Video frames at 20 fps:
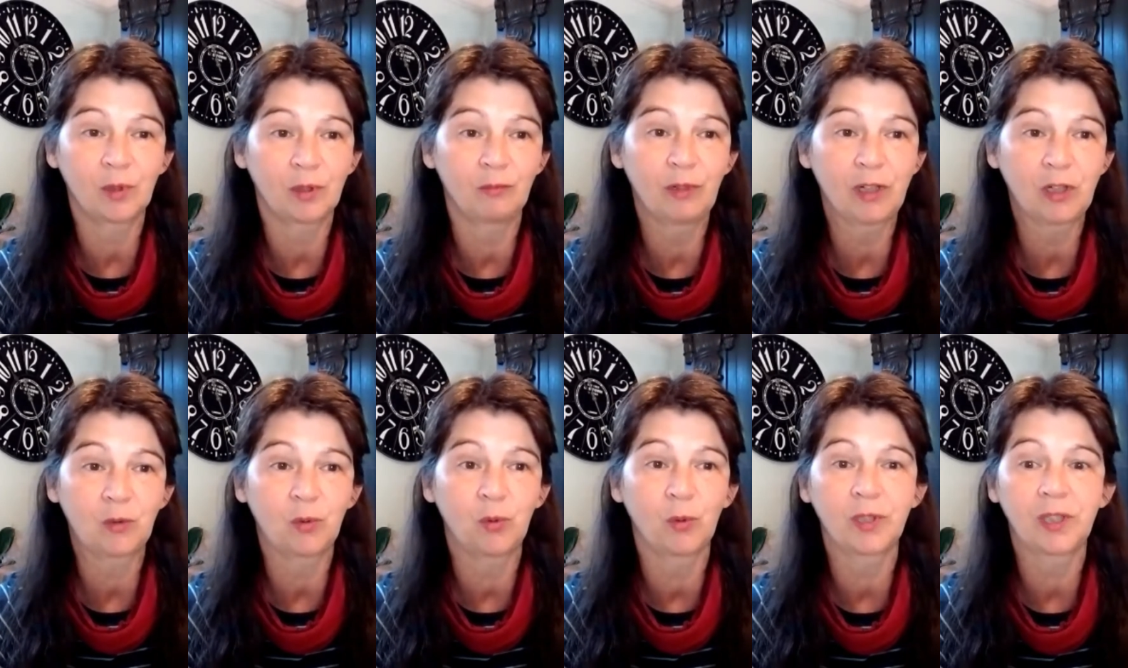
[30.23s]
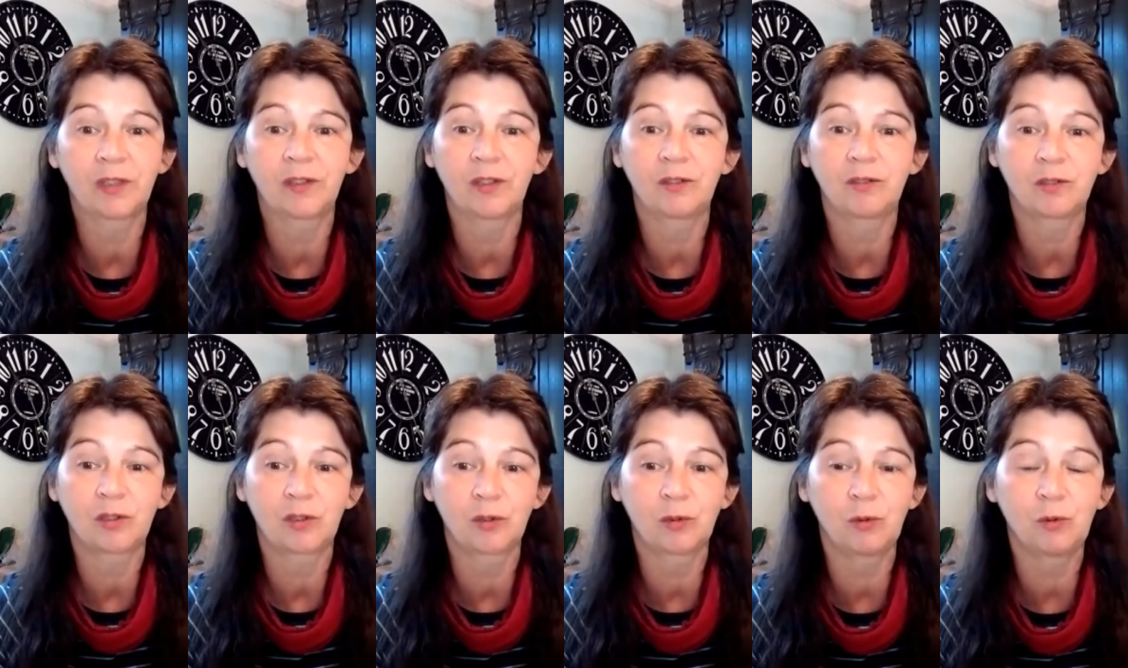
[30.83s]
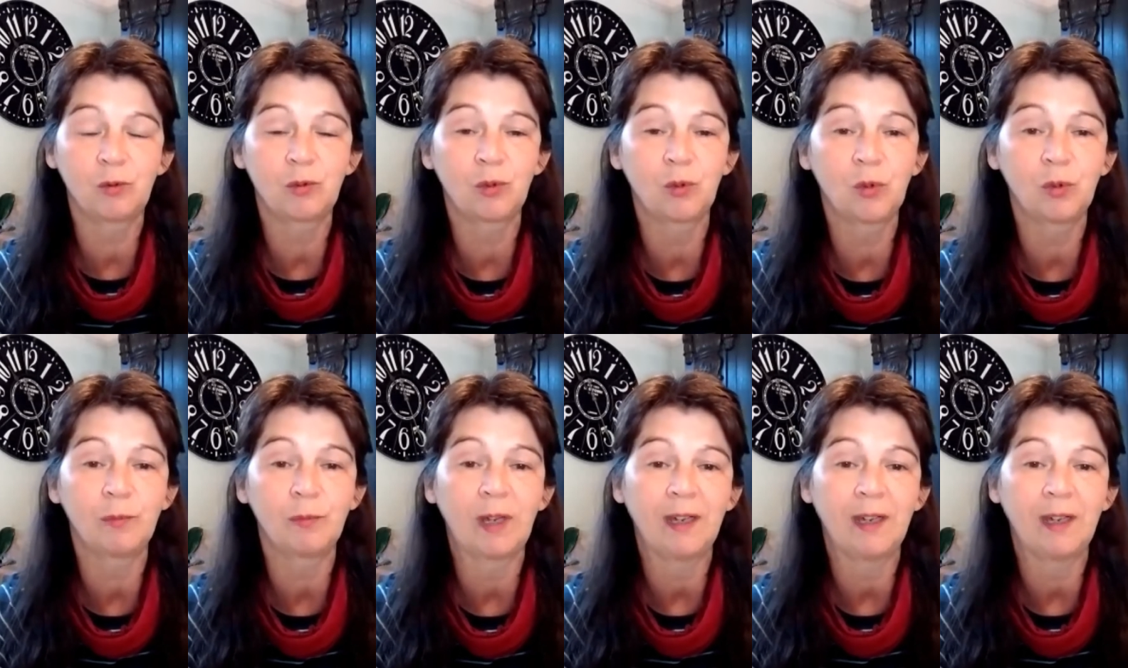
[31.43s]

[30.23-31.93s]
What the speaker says: recording this through Zoom,